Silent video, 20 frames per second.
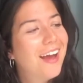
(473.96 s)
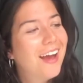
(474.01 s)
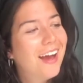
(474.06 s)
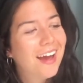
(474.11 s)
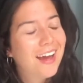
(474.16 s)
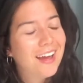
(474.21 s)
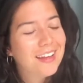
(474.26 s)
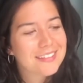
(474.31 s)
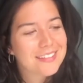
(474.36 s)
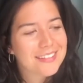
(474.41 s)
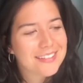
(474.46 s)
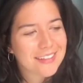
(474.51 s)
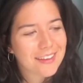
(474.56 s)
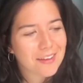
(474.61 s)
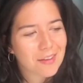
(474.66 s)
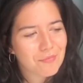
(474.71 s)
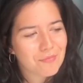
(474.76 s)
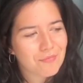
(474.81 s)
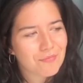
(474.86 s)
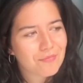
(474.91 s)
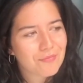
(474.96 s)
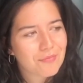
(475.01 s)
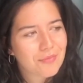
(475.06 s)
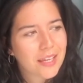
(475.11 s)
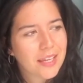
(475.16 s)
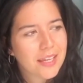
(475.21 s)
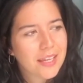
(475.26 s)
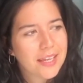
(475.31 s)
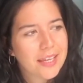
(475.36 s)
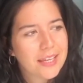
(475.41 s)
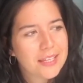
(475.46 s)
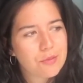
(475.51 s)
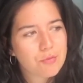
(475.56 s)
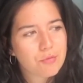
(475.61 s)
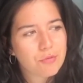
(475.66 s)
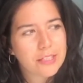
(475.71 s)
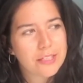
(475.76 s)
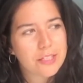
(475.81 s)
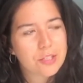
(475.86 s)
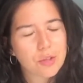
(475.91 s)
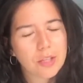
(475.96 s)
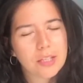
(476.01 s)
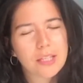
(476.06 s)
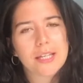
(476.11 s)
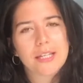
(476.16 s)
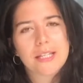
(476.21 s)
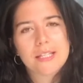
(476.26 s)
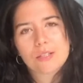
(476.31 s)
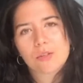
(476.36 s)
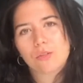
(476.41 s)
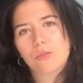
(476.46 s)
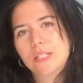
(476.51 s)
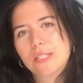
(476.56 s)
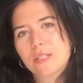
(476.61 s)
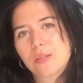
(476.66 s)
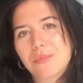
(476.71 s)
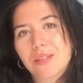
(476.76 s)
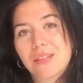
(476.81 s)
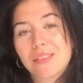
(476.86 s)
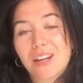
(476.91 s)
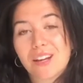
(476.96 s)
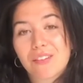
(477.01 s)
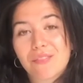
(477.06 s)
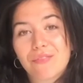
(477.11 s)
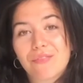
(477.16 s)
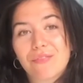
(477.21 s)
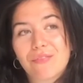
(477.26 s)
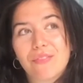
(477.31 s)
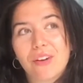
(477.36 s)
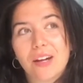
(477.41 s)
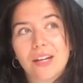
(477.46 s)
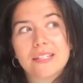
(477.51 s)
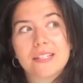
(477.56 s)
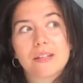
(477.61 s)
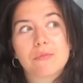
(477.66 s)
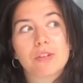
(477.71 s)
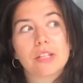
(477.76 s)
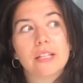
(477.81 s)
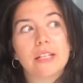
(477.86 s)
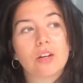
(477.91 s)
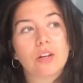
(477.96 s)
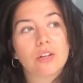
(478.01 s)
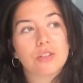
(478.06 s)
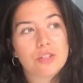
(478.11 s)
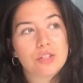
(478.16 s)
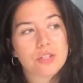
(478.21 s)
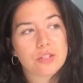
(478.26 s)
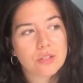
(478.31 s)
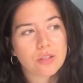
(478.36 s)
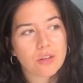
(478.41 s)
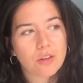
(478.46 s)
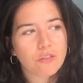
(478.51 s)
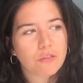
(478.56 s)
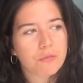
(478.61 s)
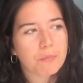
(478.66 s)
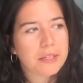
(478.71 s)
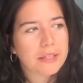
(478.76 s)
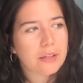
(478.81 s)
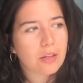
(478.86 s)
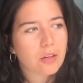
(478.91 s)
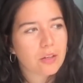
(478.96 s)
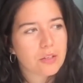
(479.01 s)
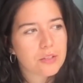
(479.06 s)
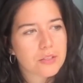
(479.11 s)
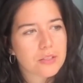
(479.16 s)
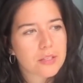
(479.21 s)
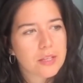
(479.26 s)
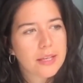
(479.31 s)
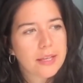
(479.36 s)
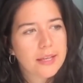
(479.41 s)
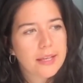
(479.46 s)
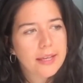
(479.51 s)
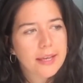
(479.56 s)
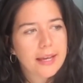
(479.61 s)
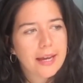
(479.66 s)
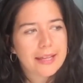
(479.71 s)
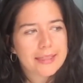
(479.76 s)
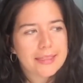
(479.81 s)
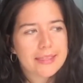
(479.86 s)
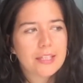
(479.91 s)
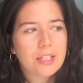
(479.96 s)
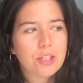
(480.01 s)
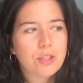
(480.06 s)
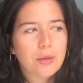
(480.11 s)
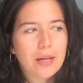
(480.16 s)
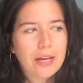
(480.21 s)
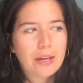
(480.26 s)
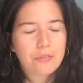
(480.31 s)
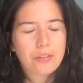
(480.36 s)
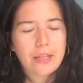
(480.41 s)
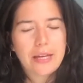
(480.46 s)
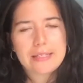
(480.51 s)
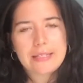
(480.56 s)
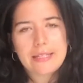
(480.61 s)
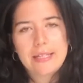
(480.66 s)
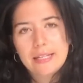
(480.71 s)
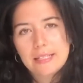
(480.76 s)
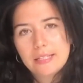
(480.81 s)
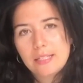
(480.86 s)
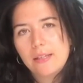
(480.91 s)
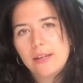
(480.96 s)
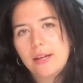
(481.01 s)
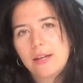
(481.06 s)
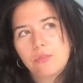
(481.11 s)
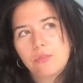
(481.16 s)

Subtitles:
and it's really tricky, and it's always something that I find I'm really conscious of, because I think you have to, as an actor, you have